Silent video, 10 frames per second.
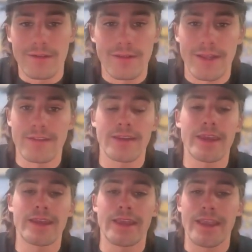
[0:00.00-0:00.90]
Let's
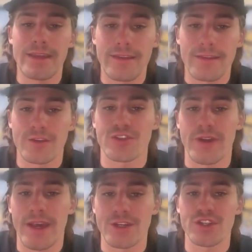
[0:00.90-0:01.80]
get into the
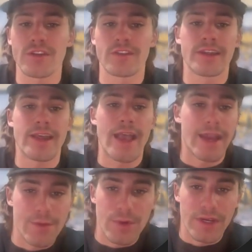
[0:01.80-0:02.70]
strategies that
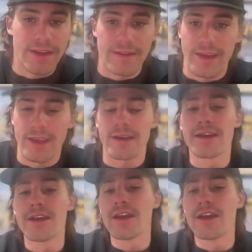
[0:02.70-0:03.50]
anyone can take,